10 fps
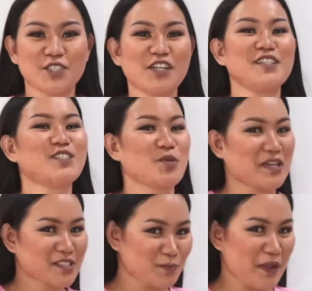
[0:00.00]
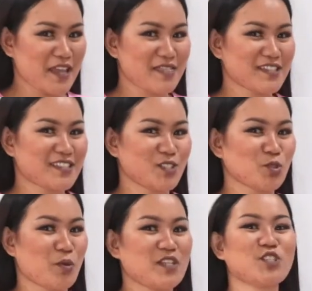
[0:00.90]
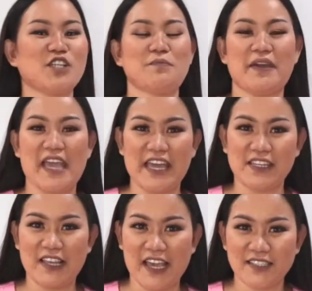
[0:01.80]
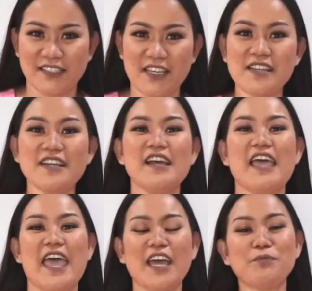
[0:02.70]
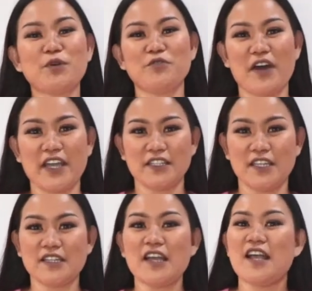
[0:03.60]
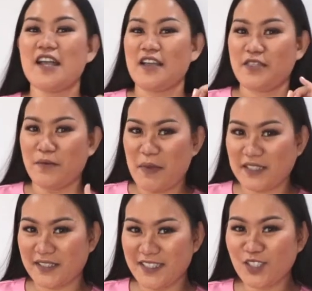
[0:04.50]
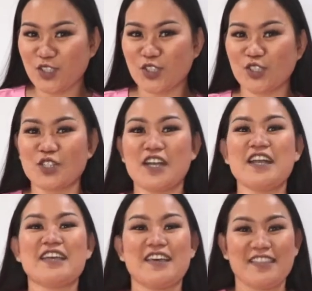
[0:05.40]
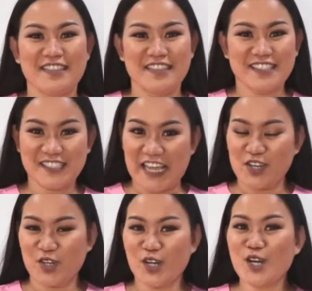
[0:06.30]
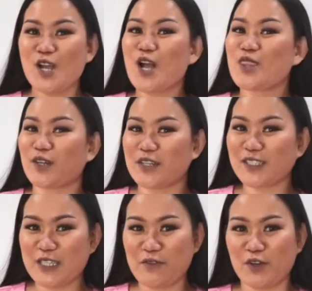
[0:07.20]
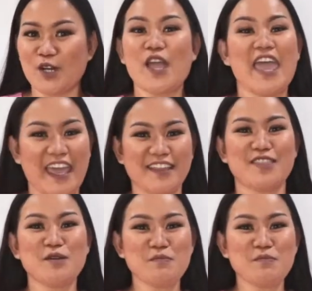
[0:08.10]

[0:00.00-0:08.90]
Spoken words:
turn to explain the situation by analyzing and providing the message, the sender, the receiver, and the